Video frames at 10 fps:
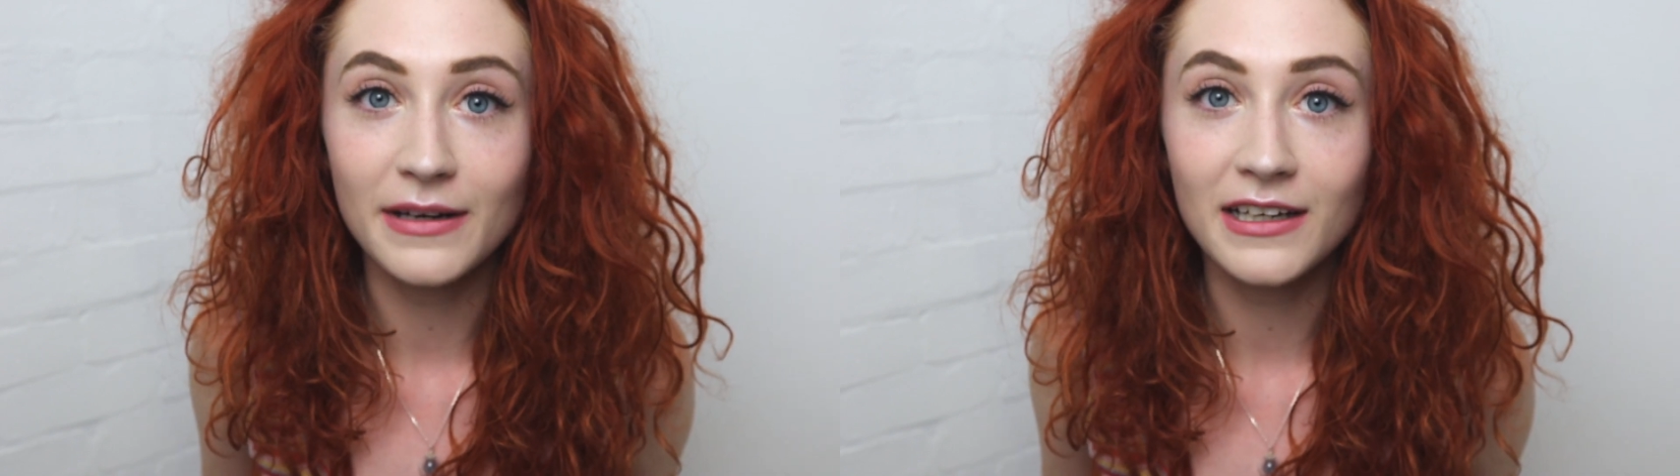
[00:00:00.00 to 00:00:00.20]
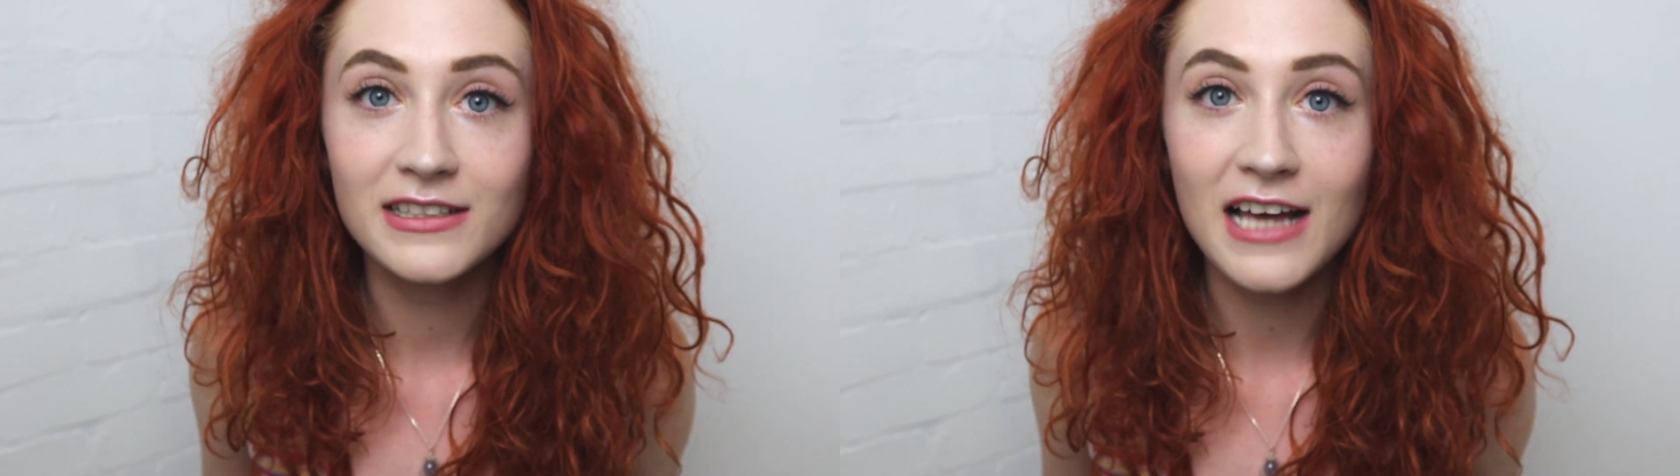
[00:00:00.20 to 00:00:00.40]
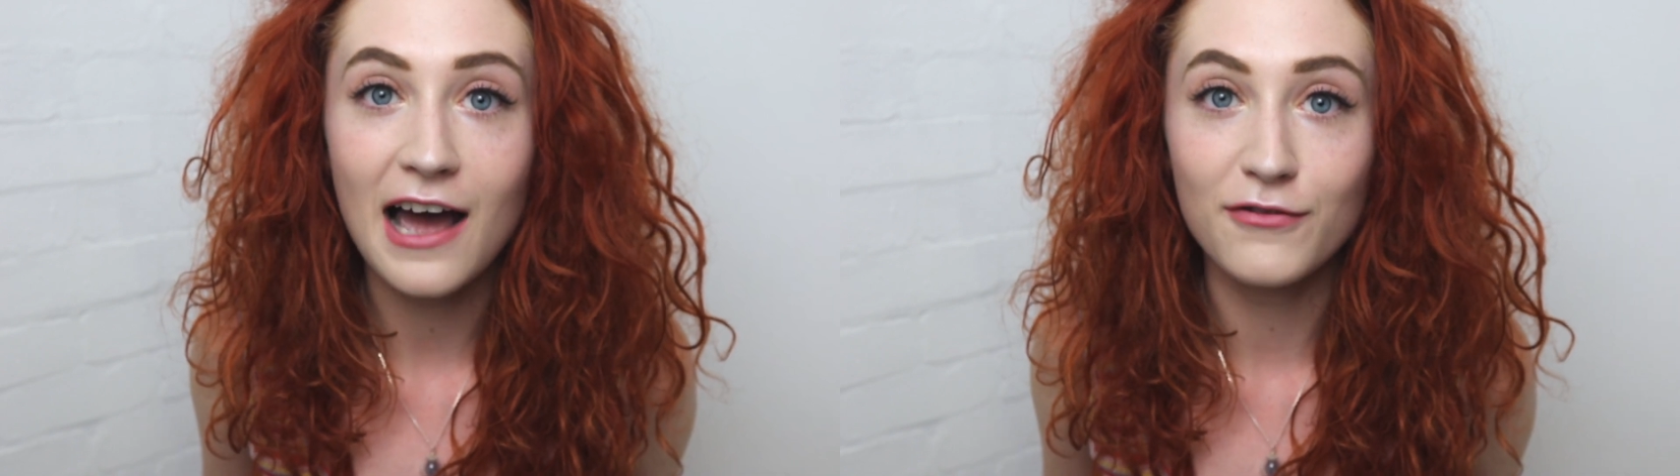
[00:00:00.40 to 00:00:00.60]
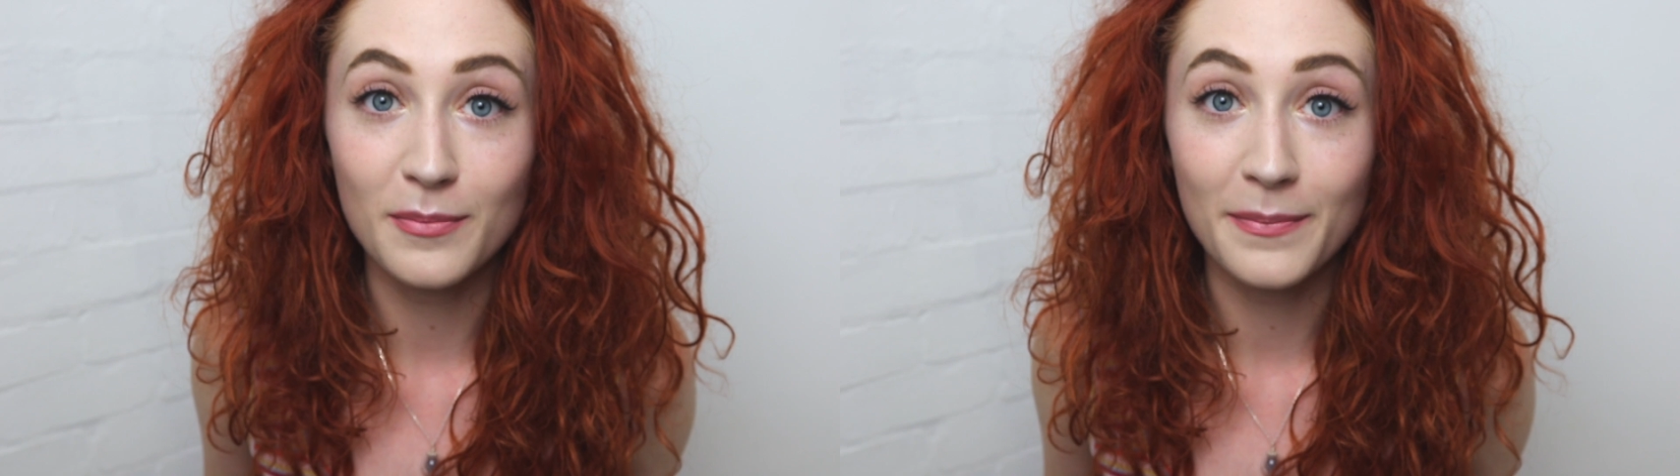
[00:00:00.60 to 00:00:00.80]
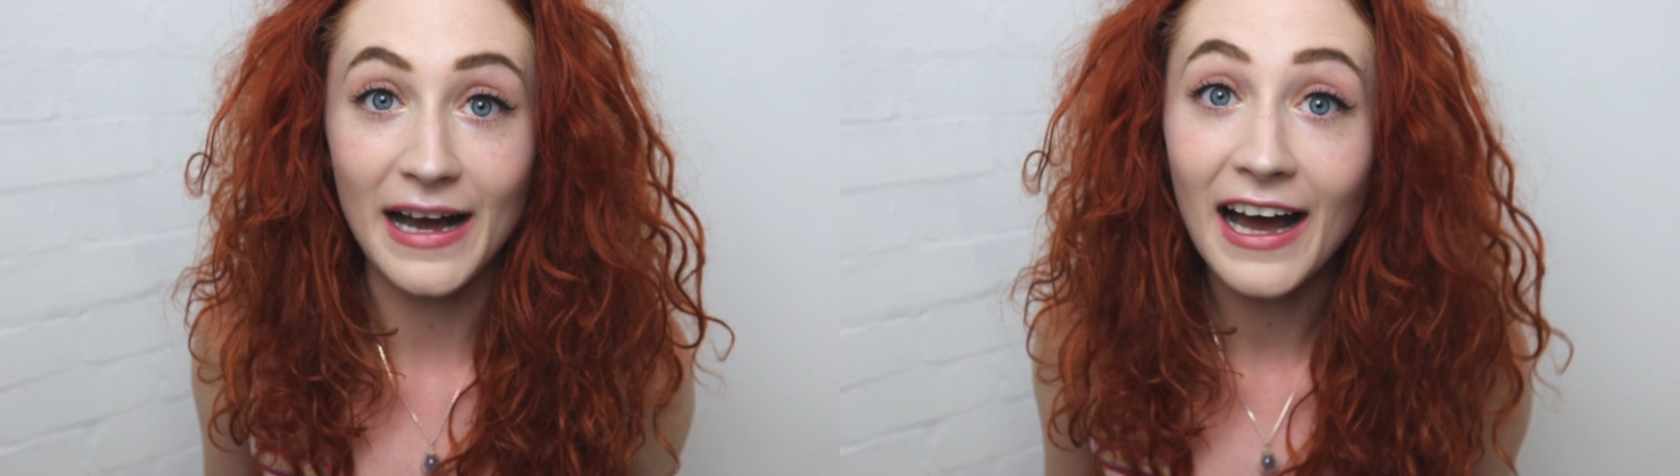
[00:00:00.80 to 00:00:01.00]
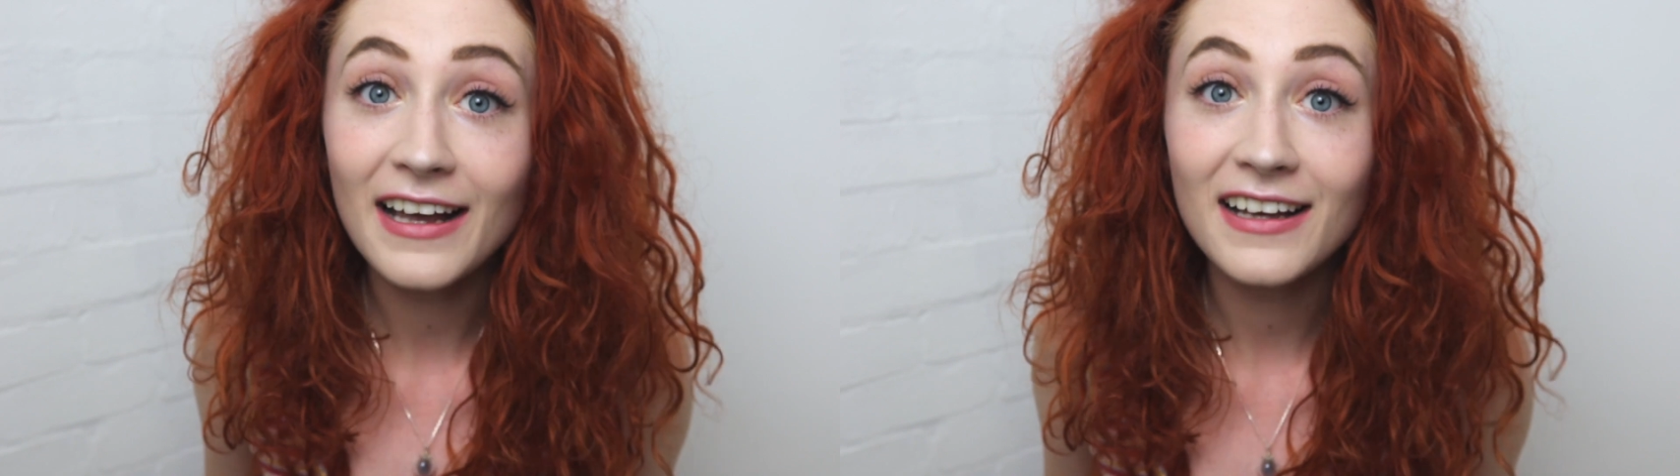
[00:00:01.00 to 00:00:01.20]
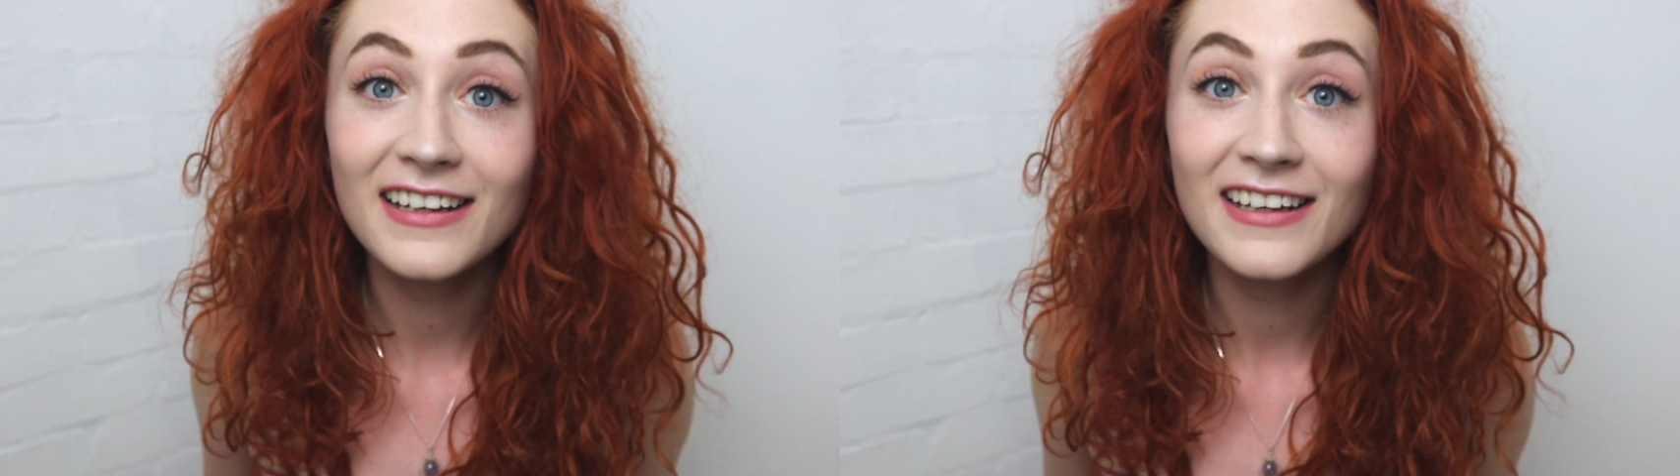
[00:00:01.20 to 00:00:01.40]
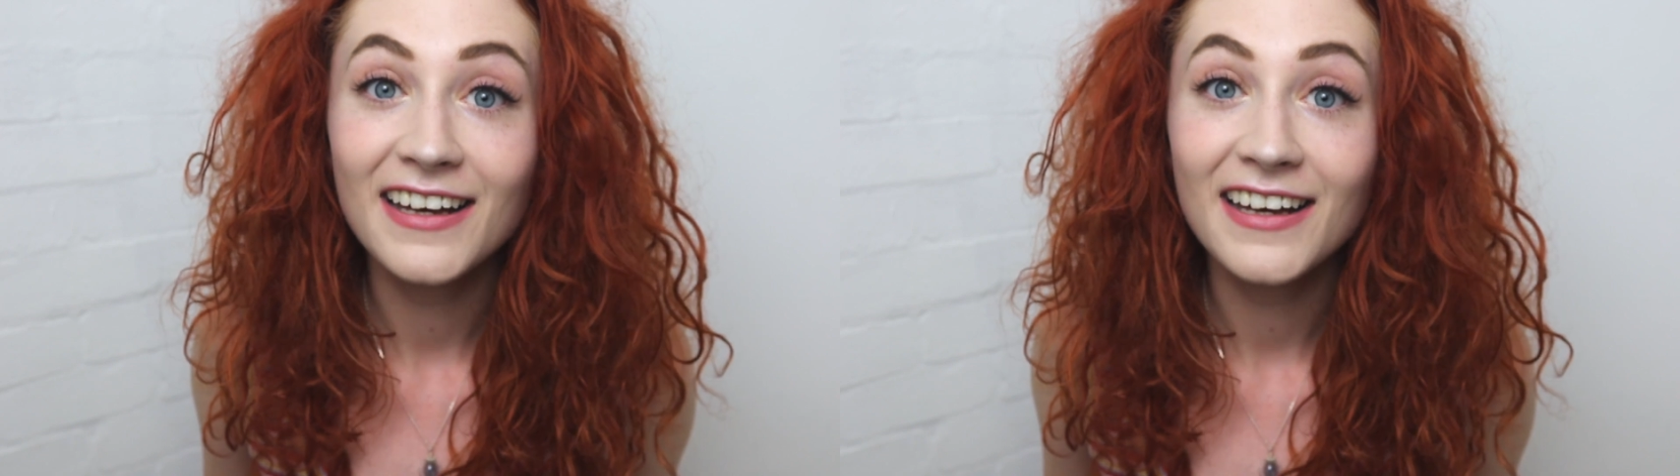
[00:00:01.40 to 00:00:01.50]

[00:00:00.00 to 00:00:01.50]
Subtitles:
been to have it back.